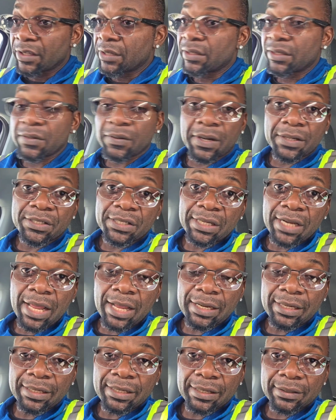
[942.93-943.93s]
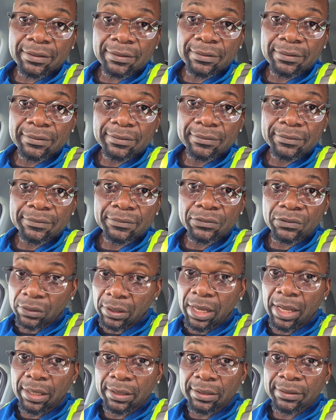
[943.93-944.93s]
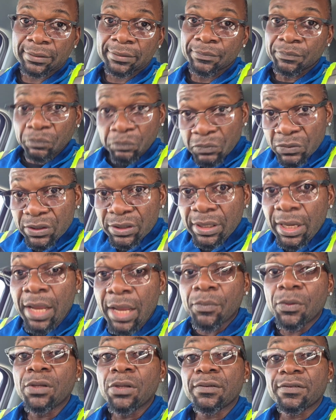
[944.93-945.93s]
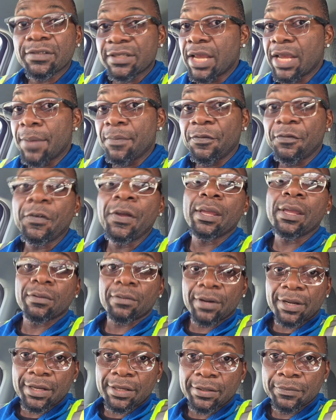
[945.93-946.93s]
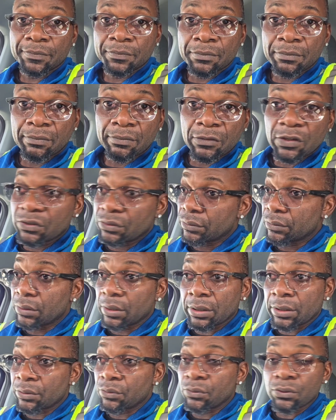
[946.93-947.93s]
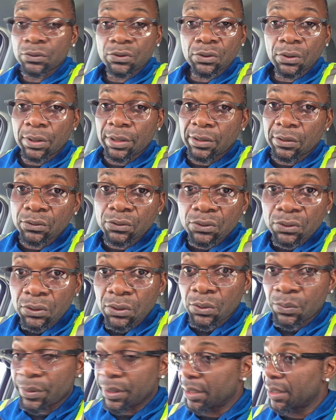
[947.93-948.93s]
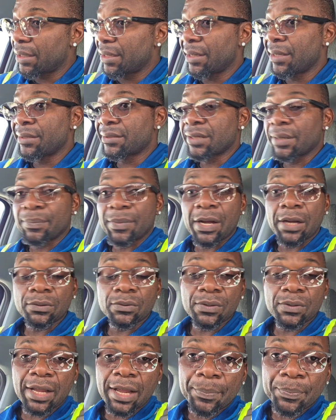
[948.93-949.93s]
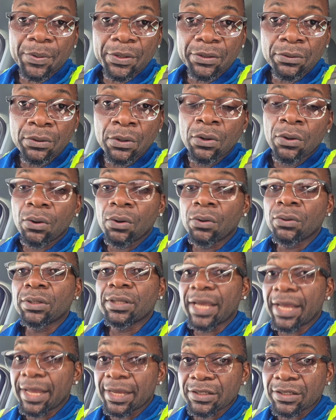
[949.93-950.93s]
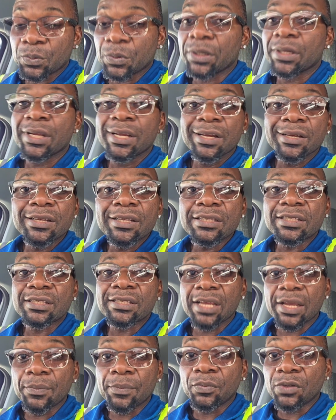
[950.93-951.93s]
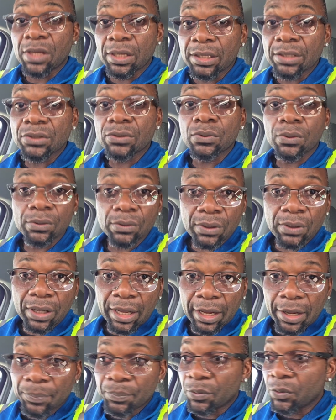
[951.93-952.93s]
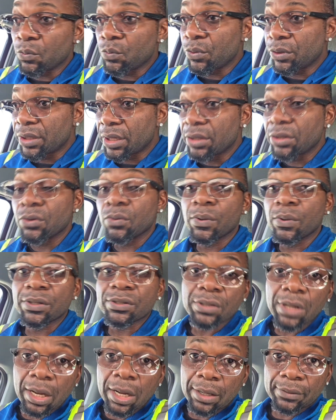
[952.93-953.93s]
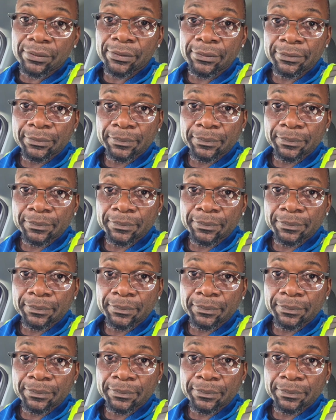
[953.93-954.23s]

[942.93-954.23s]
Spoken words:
Crashilandia, Solana, same thing, right? So you saw it on Sui. It's about to happen on Kaspa. The same thing is going to happen with the US dollar.